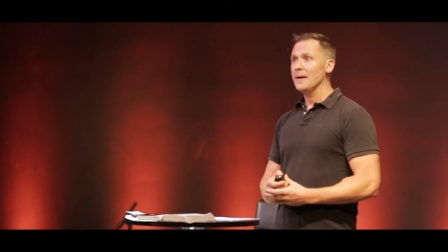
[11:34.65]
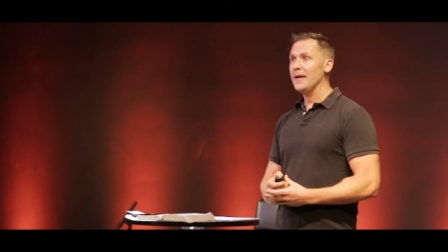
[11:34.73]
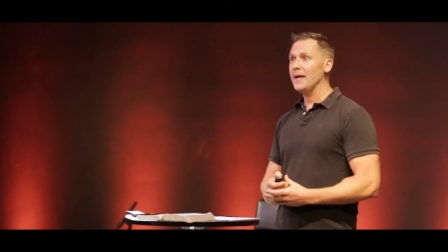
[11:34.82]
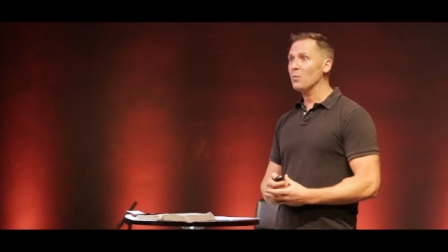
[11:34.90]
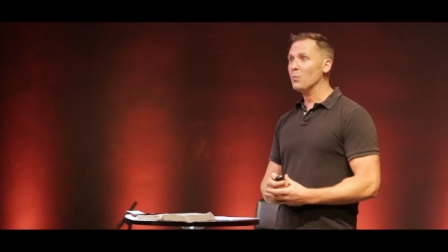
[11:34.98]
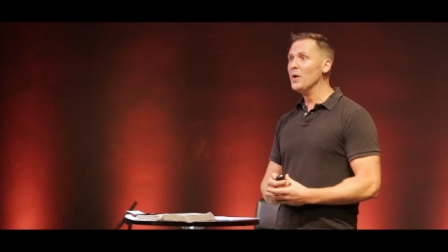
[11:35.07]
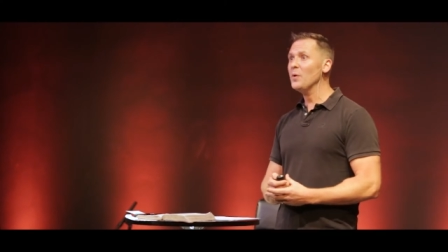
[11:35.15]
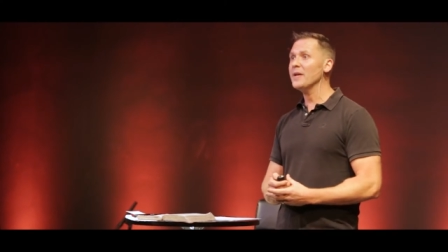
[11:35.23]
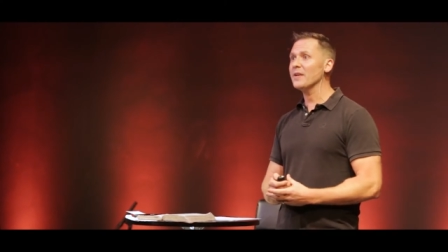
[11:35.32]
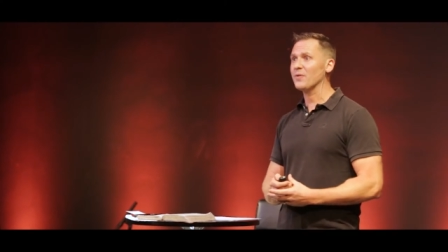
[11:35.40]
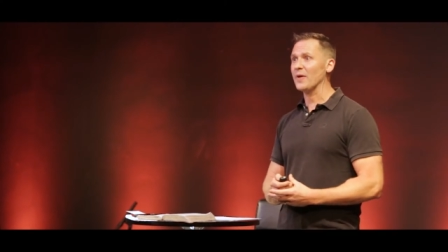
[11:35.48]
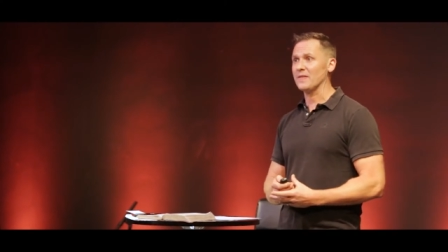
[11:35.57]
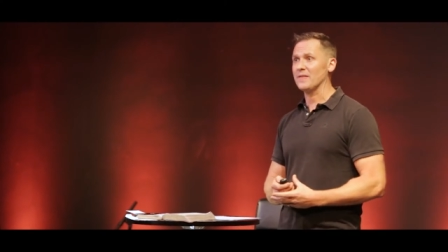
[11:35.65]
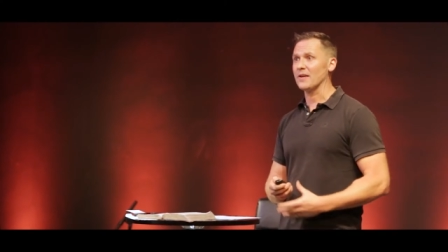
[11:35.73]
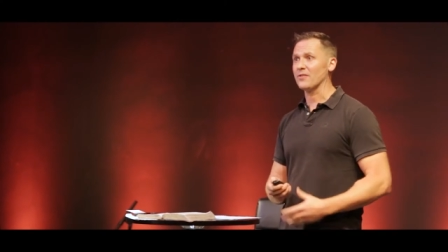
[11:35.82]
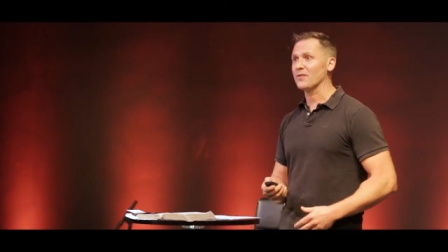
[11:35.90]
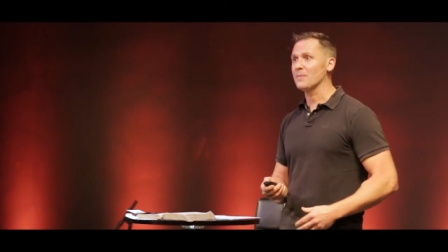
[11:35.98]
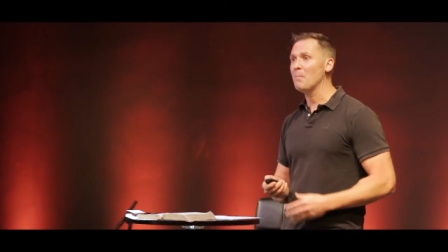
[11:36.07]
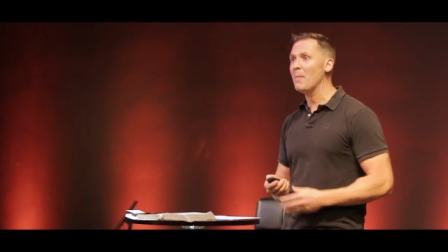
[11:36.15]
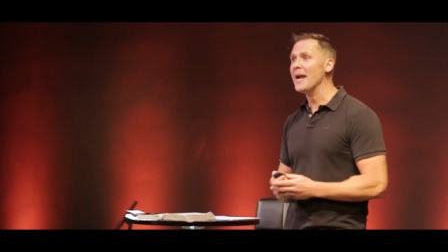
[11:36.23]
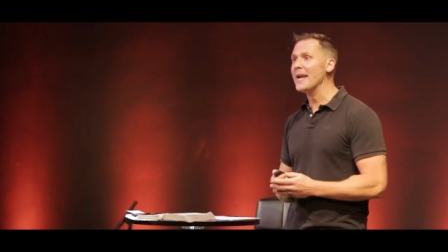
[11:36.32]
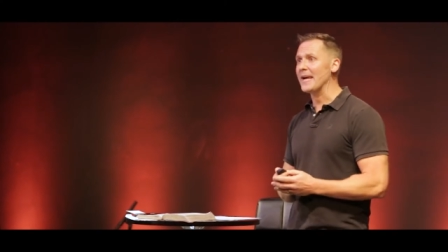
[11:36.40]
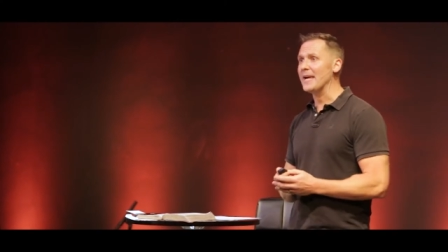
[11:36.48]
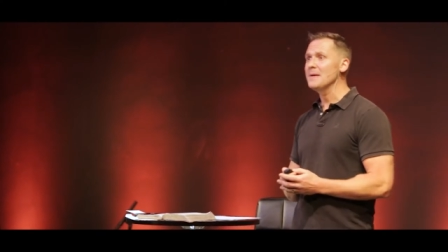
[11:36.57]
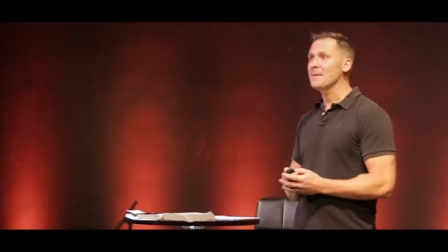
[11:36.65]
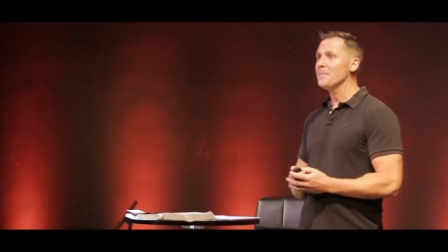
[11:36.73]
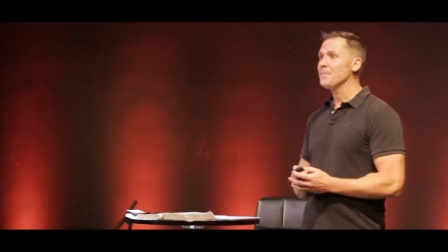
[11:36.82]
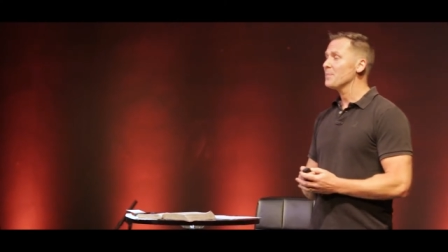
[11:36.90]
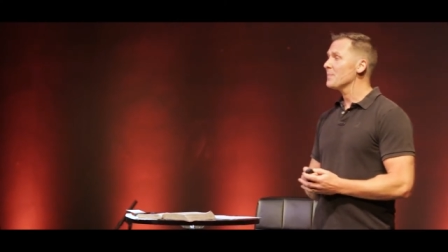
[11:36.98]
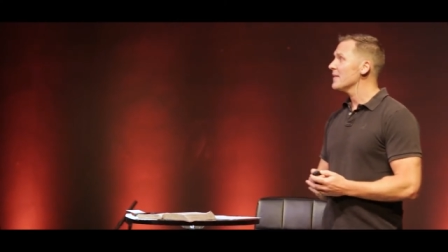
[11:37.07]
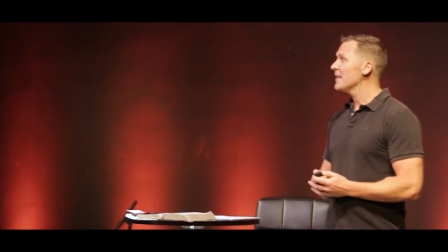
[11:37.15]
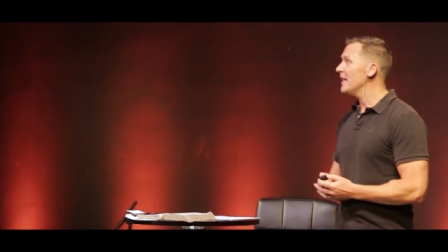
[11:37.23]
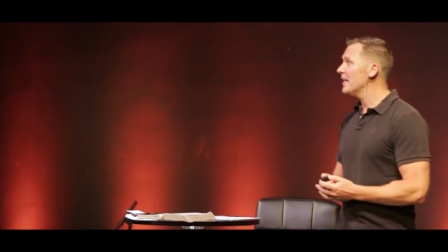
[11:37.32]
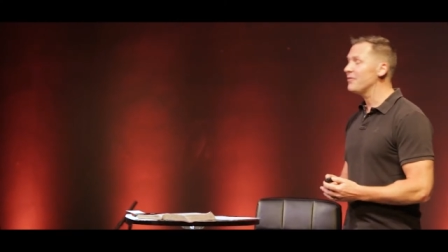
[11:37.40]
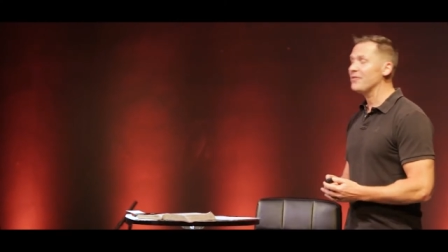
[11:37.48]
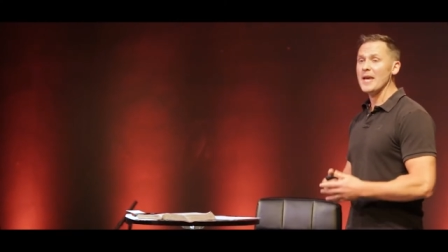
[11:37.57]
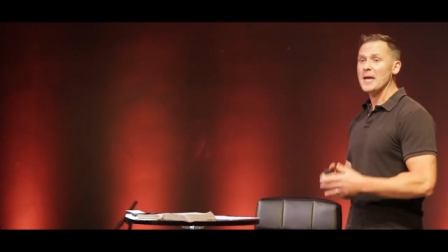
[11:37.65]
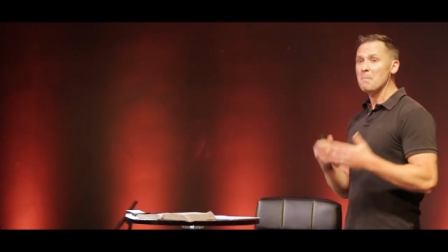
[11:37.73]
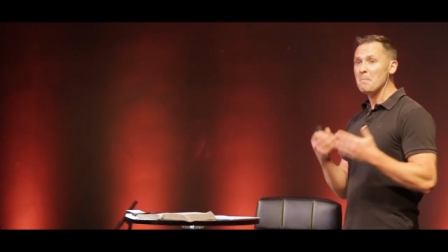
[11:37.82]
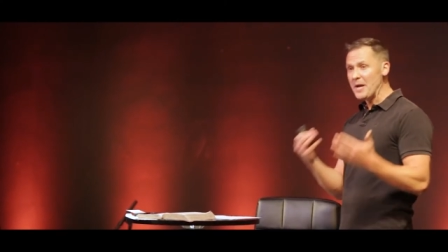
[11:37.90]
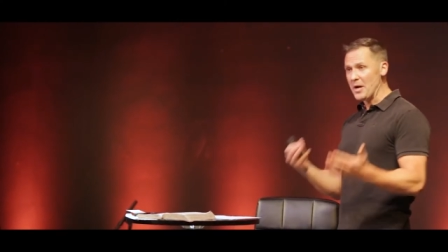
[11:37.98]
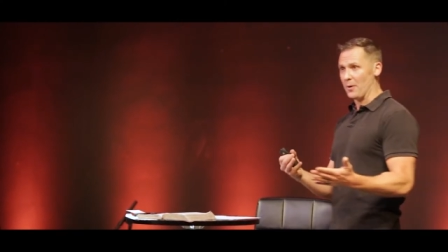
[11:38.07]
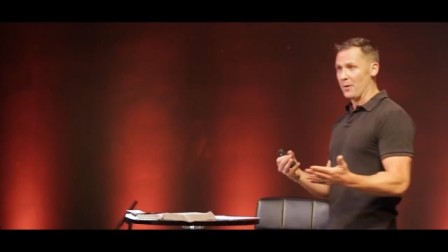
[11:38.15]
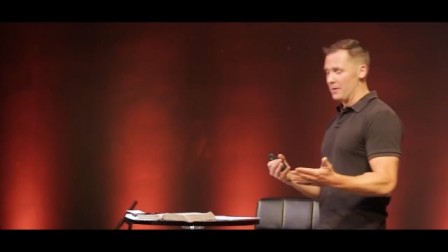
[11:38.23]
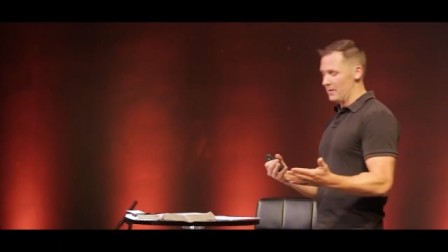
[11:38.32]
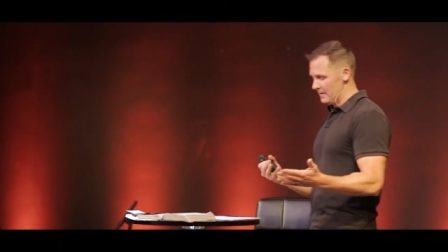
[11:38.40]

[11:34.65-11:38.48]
It really is like this money is a mirror.